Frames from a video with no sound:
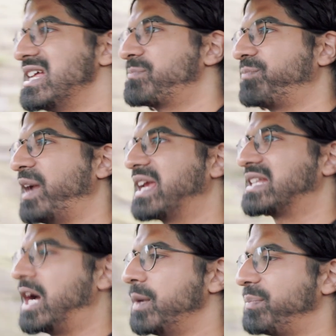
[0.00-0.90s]
let's break it
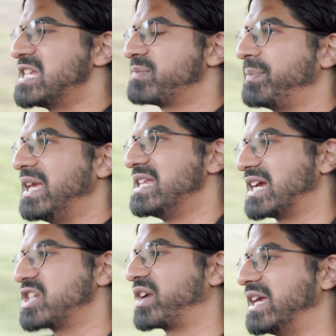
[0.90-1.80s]
down piece by piece,
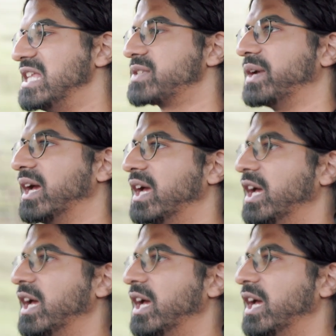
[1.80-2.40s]
get straight into it.